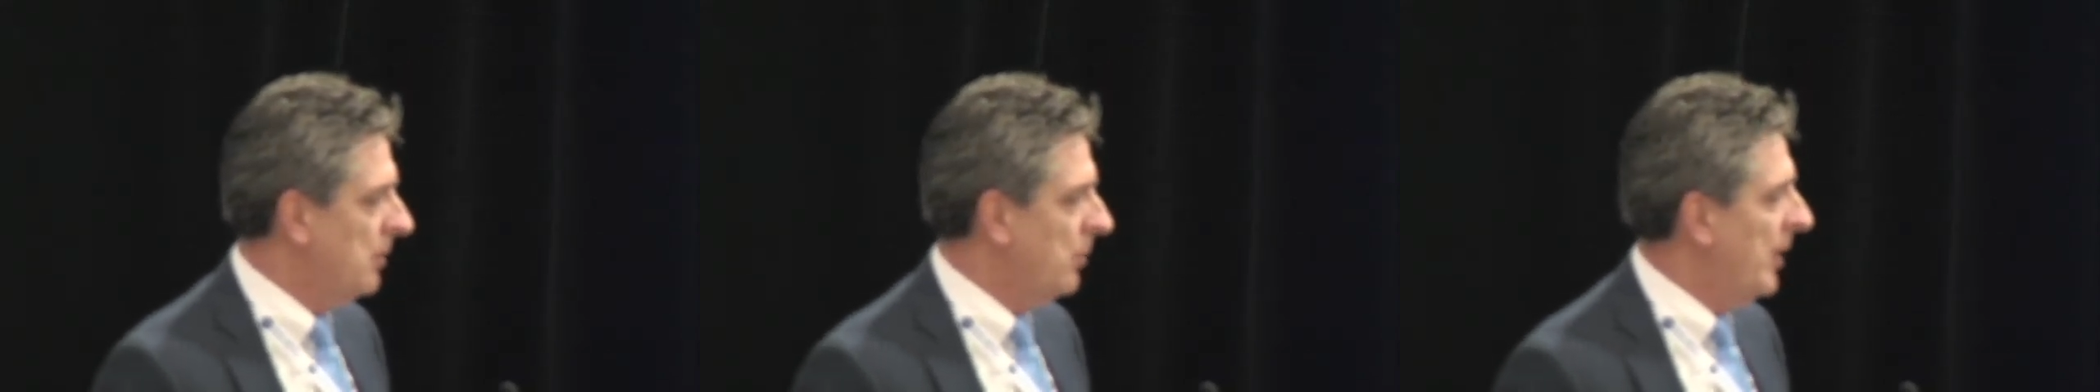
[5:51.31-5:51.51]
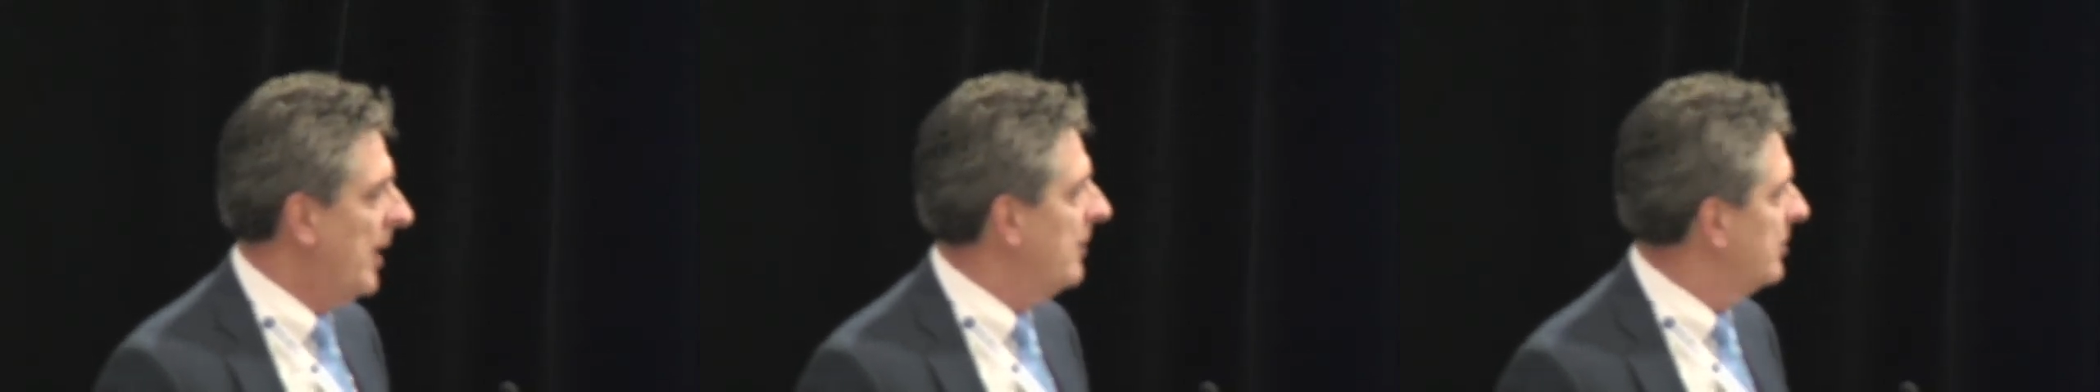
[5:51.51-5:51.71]

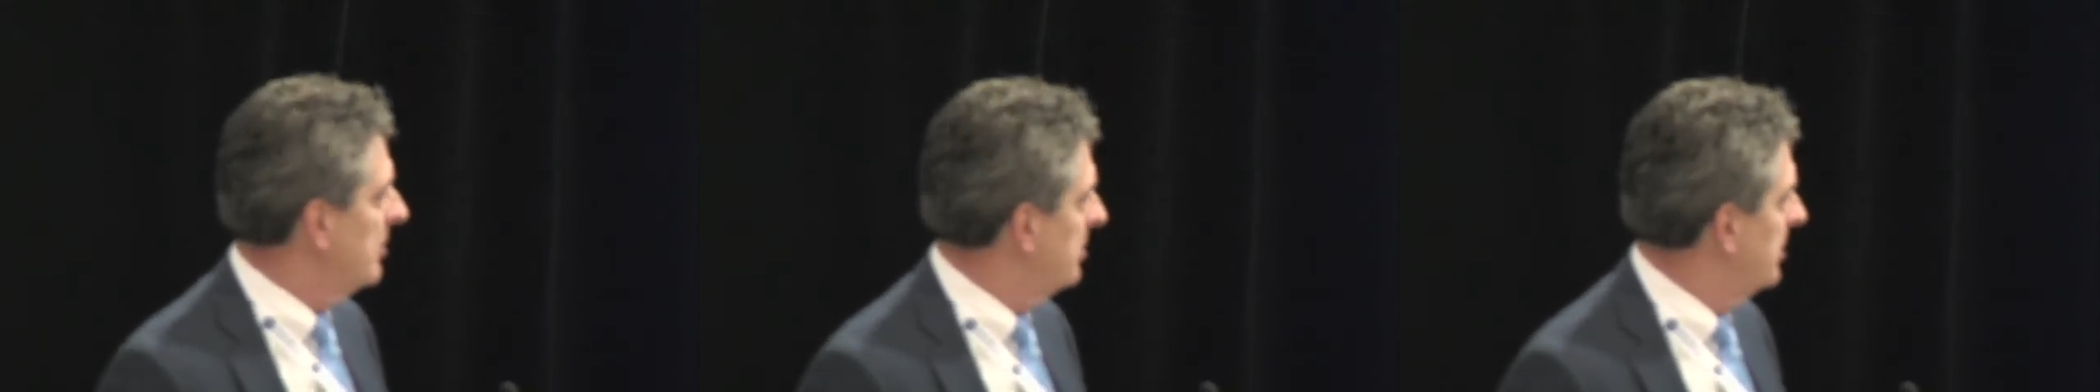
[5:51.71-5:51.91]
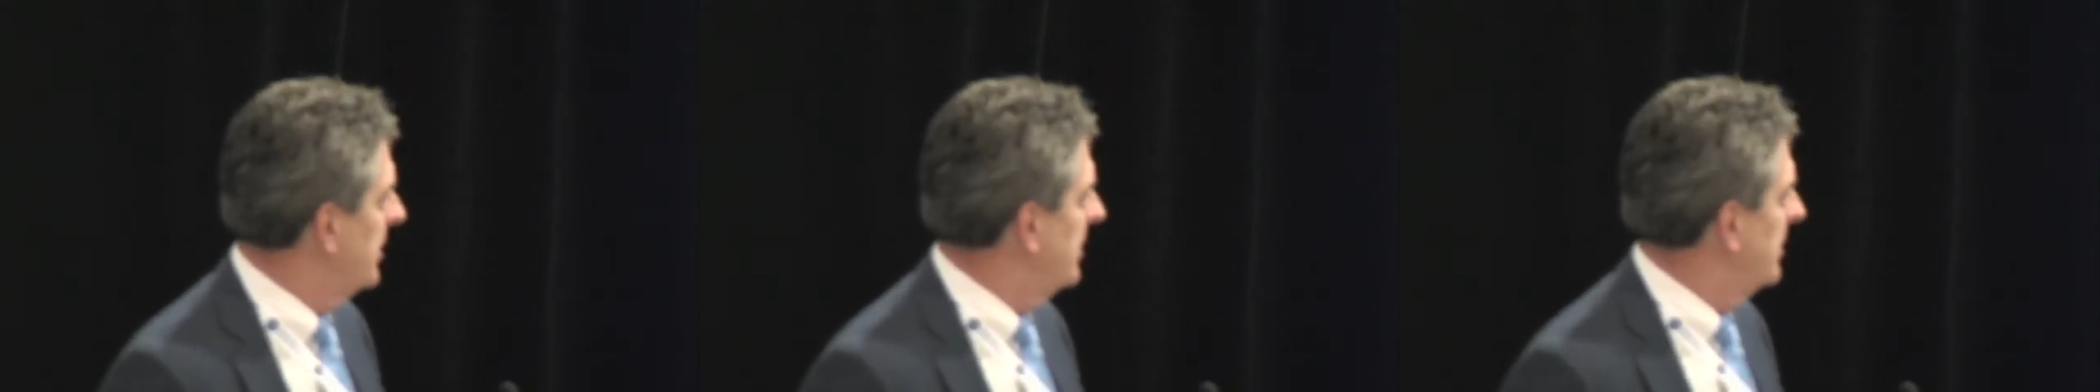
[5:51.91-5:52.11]
we have
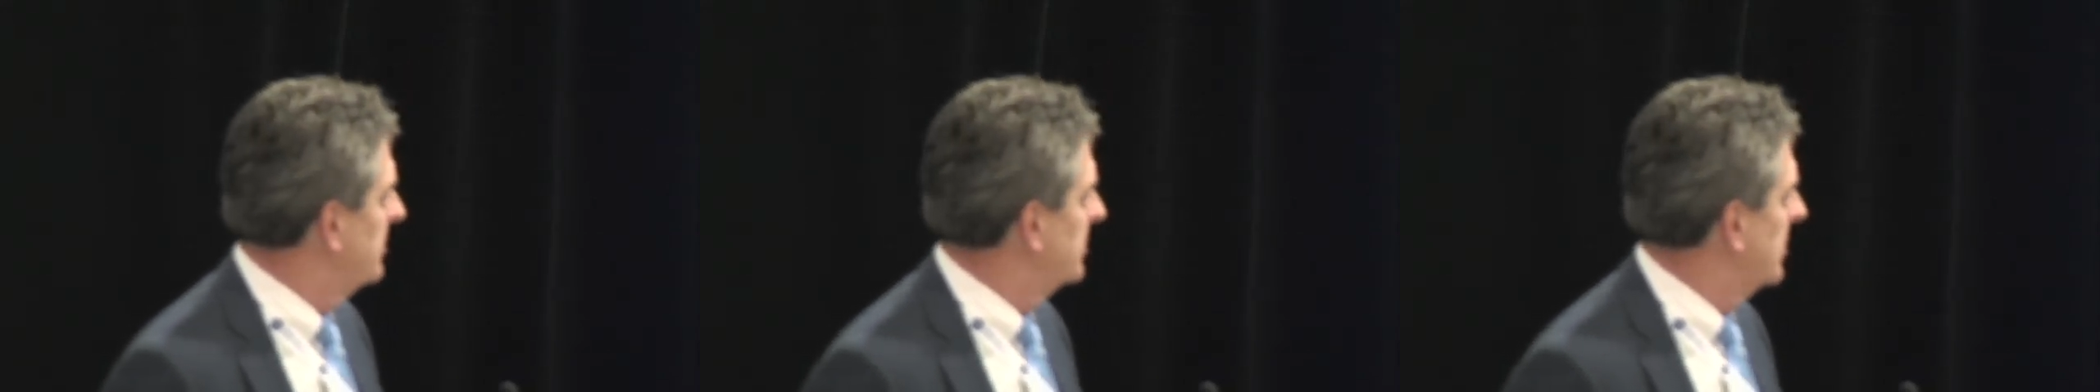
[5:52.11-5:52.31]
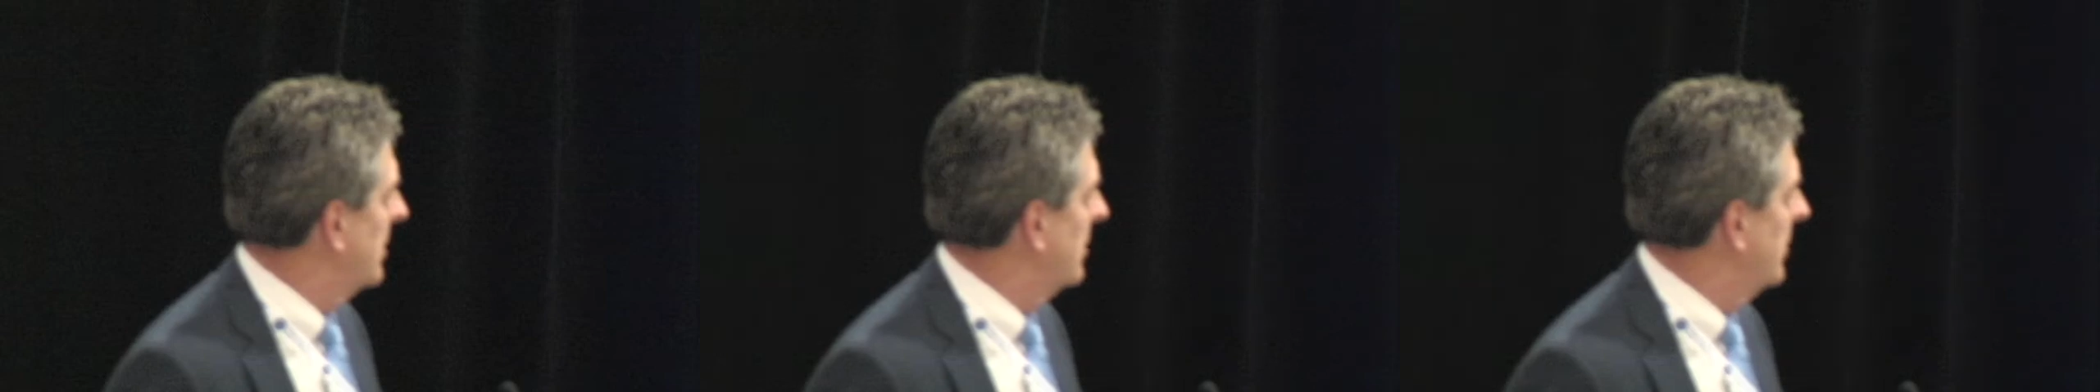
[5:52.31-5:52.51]
completed
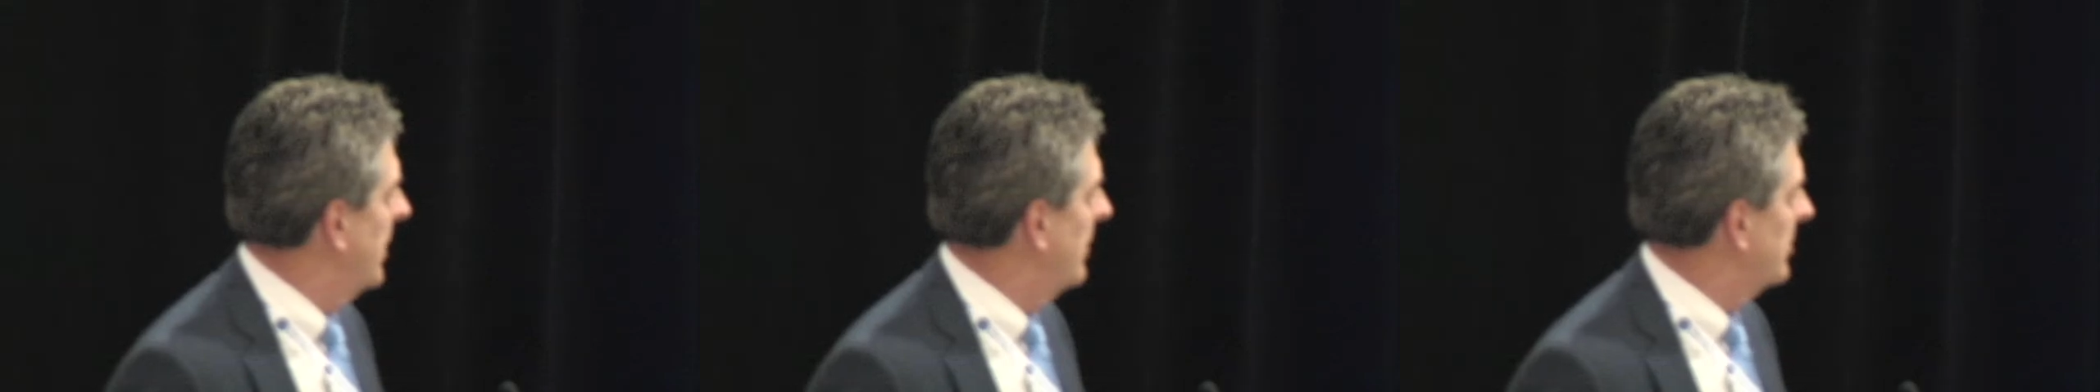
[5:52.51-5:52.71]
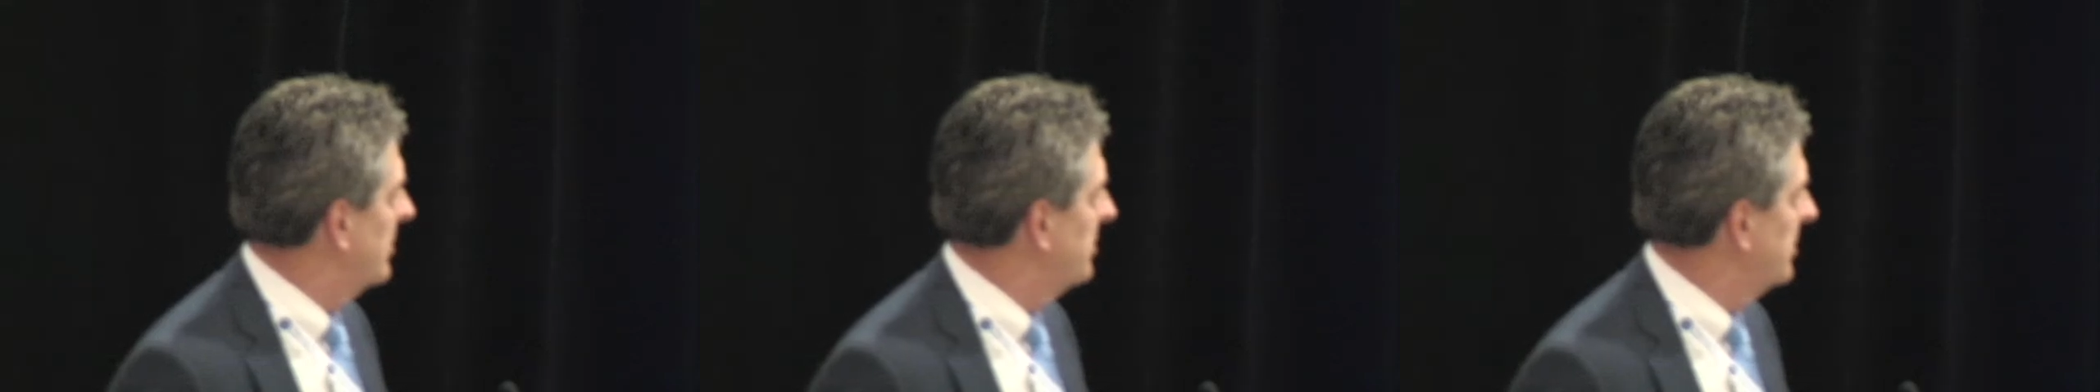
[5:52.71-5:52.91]

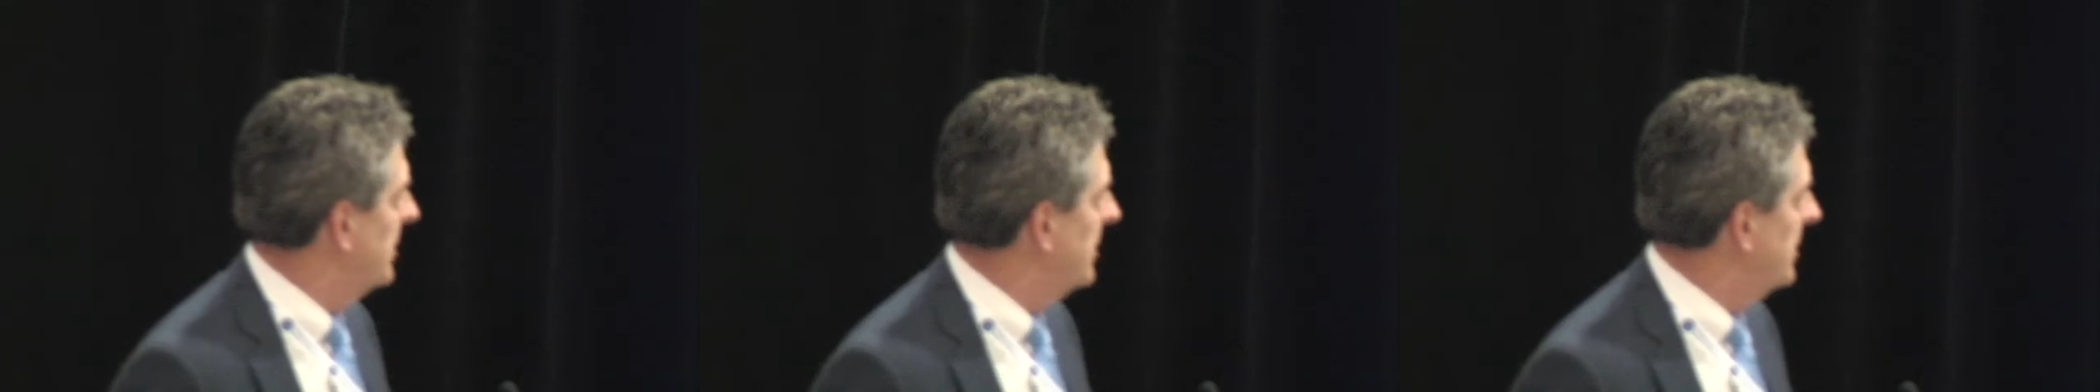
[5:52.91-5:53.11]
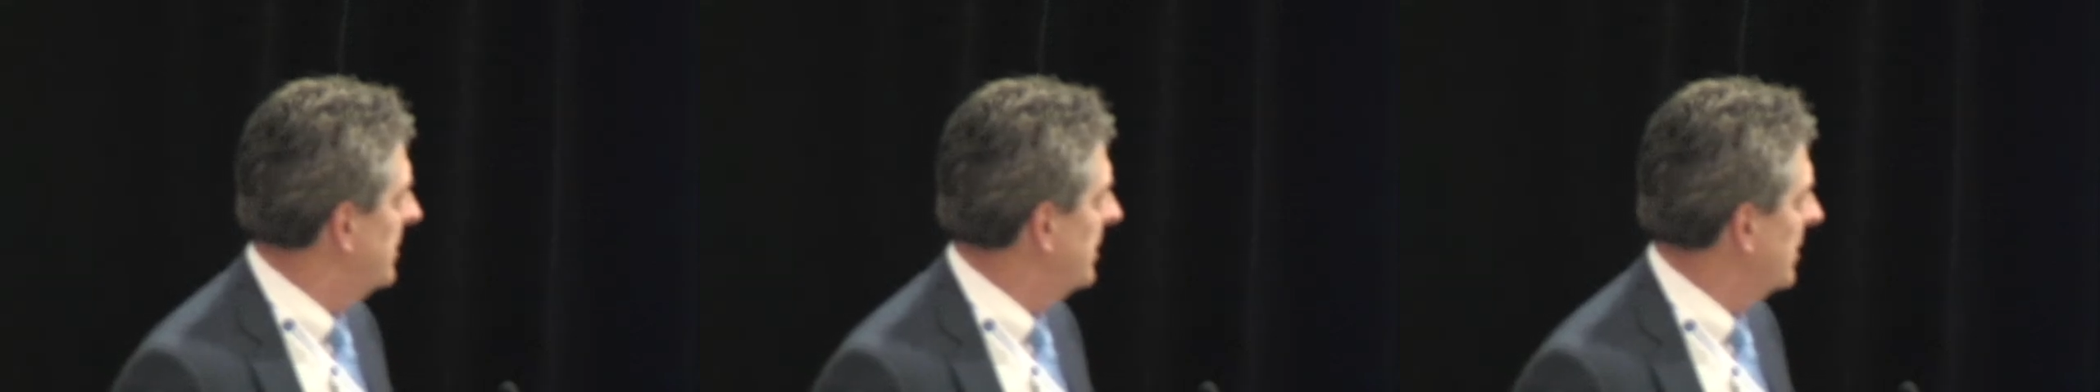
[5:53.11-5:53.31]

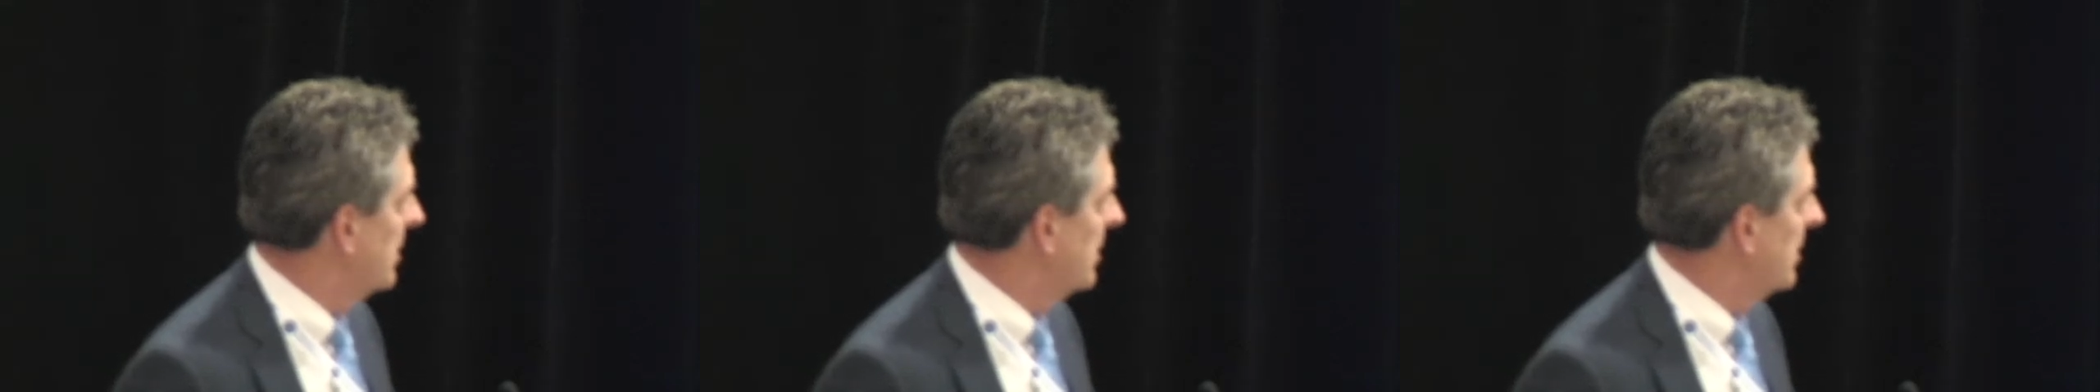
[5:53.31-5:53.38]
the